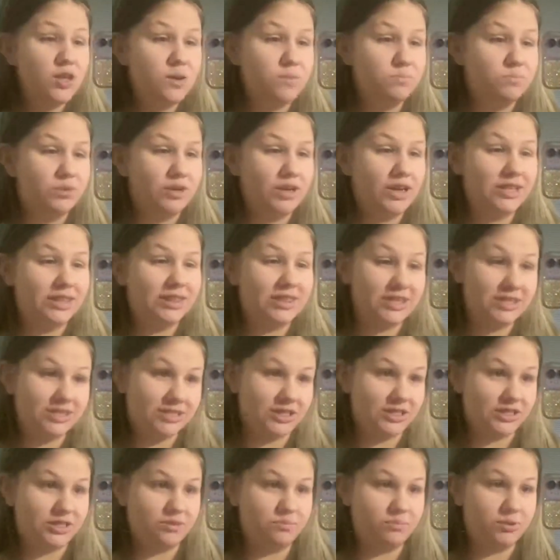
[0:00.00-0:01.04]
but this I
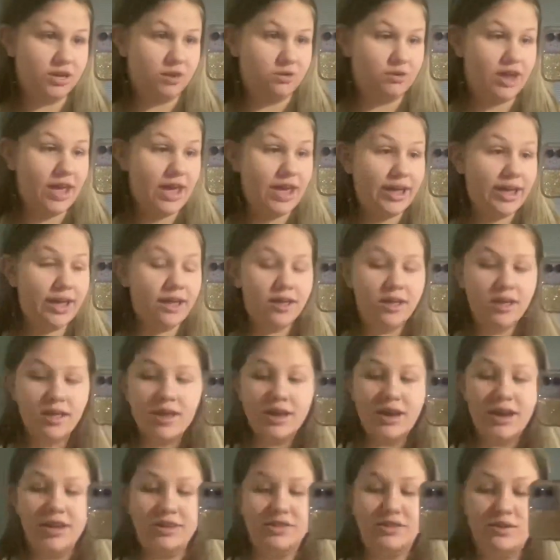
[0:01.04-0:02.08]
should be okay.
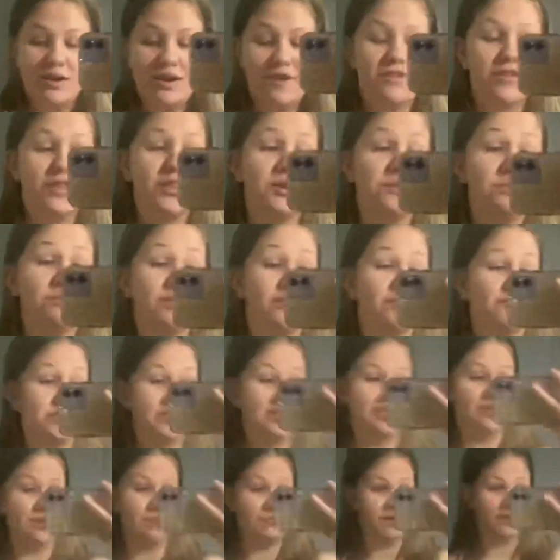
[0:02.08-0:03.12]
I do have a little bit of a
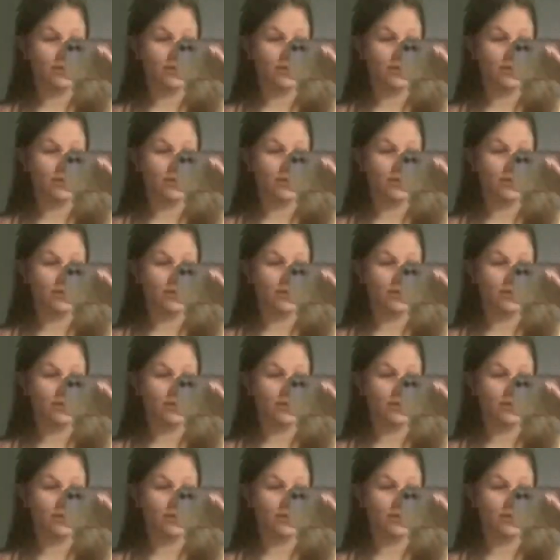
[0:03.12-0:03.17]
stomach,